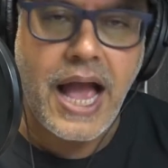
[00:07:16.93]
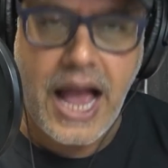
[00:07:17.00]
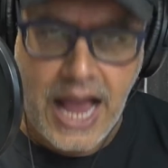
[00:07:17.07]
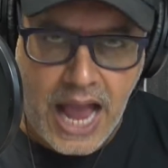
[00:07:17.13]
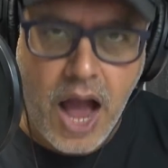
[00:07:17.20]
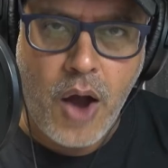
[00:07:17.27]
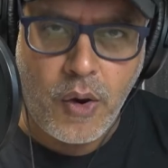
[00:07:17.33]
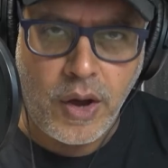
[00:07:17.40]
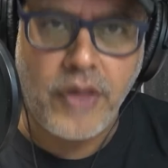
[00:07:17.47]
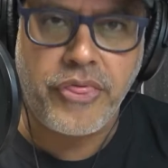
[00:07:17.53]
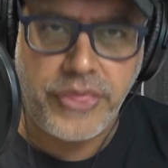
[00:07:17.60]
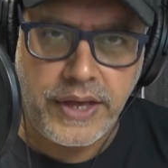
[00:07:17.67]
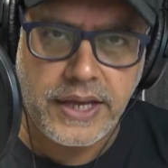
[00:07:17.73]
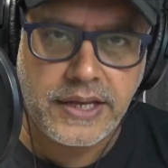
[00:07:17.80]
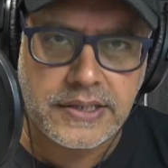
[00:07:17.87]
our
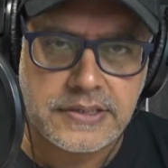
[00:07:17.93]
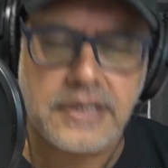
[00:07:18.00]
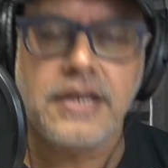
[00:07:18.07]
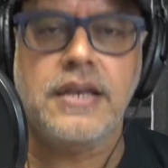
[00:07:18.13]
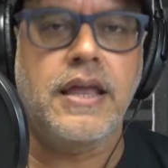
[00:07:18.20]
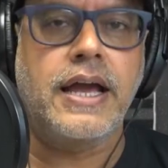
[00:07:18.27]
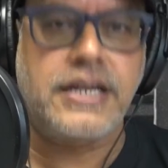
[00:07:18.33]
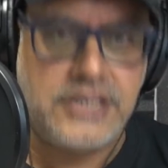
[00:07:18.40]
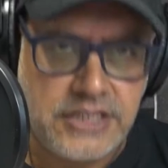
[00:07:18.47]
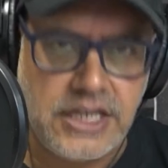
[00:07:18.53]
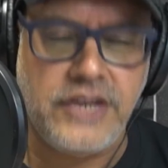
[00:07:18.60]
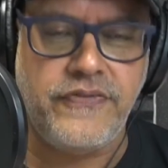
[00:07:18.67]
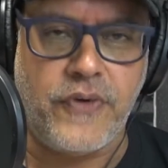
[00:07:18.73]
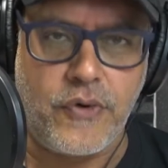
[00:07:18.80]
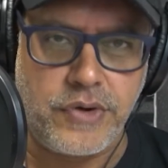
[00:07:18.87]
things like
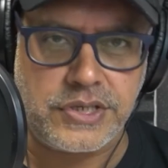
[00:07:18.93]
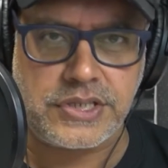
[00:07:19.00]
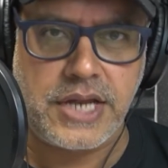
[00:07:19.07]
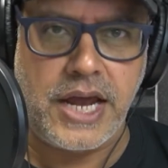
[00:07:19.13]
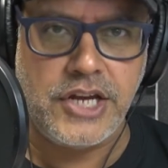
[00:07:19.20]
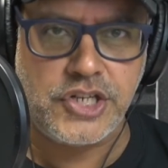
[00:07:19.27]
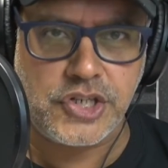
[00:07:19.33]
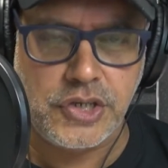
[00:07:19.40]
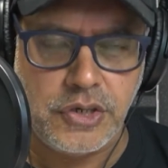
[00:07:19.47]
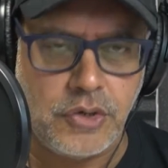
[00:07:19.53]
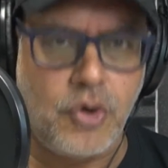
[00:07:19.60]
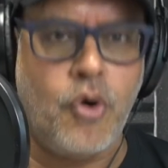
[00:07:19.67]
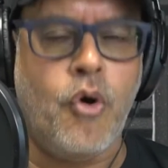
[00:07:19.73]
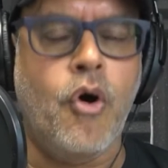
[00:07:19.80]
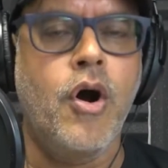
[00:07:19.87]
deforestation
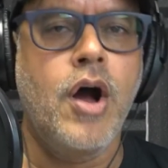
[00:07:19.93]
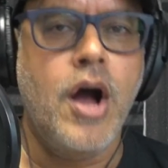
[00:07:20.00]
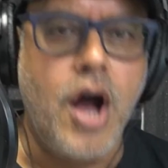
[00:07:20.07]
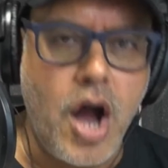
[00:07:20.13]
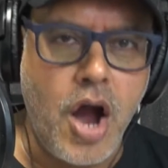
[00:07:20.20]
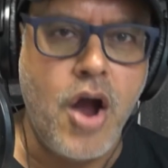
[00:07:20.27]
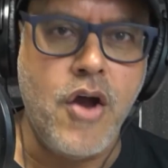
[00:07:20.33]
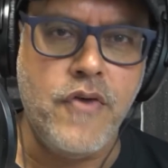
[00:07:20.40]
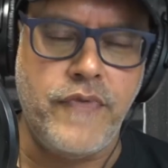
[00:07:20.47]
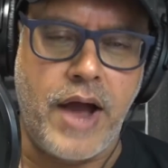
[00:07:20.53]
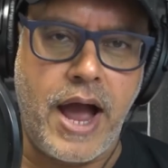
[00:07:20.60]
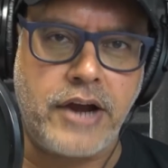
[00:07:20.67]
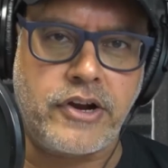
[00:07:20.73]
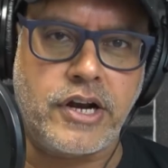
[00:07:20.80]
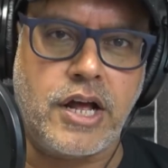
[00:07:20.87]
or over
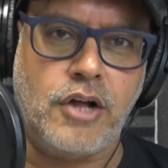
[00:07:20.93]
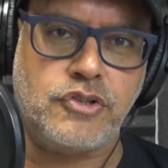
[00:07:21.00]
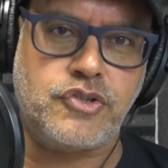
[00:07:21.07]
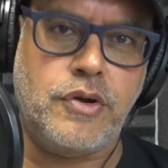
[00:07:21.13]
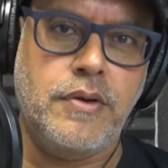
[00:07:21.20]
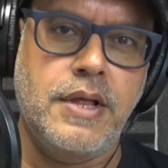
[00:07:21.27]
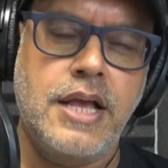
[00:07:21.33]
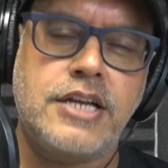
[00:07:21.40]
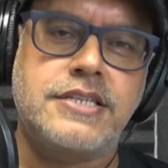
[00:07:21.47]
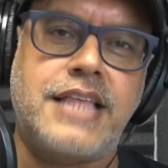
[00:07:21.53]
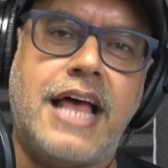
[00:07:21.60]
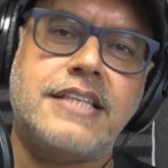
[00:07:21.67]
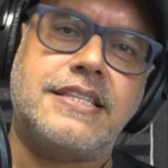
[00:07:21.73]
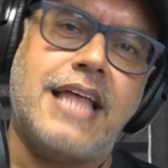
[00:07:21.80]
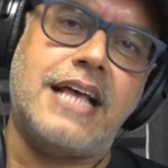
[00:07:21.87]
agriculture?
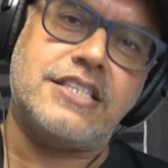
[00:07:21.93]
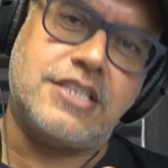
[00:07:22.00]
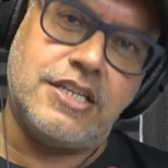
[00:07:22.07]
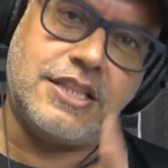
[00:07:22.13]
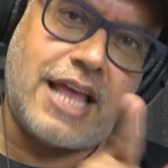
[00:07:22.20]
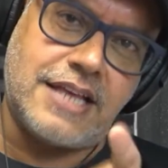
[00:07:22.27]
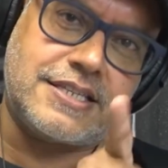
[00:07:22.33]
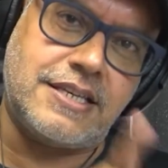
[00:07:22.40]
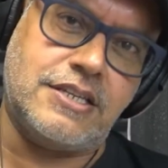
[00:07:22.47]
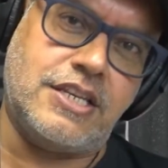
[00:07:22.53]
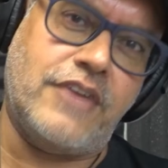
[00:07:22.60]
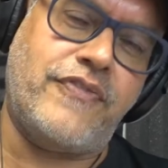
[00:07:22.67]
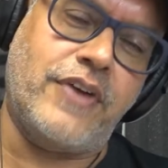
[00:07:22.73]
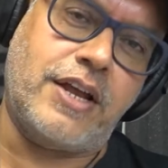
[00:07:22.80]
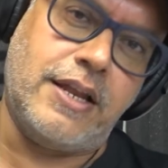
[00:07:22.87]
Because that's a
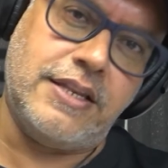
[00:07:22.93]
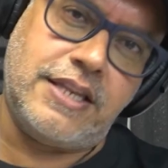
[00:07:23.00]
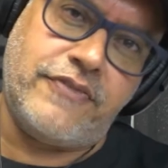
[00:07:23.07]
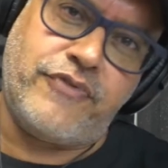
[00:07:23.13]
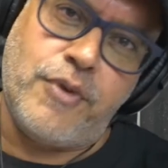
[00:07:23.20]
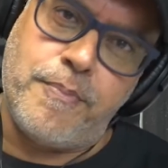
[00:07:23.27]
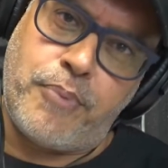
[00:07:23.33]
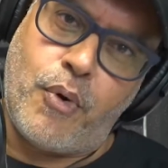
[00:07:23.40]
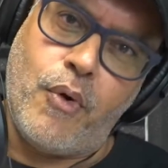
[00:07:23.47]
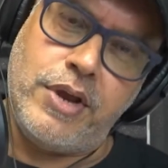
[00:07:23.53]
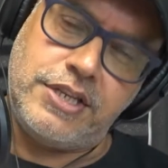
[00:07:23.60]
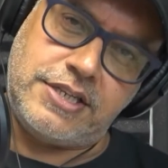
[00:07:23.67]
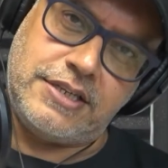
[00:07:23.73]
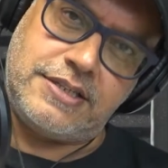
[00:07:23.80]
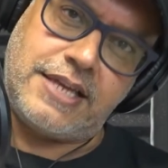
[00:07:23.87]
different
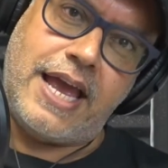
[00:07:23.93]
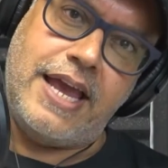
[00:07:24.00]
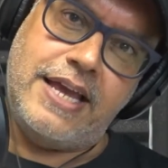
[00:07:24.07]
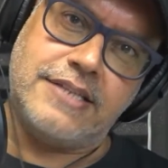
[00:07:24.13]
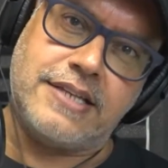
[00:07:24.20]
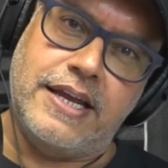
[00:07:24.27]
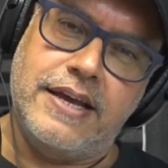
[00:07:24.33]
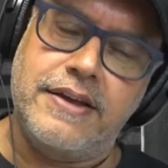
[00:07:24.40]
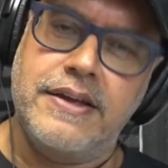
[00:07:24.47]
point to say, isn't it?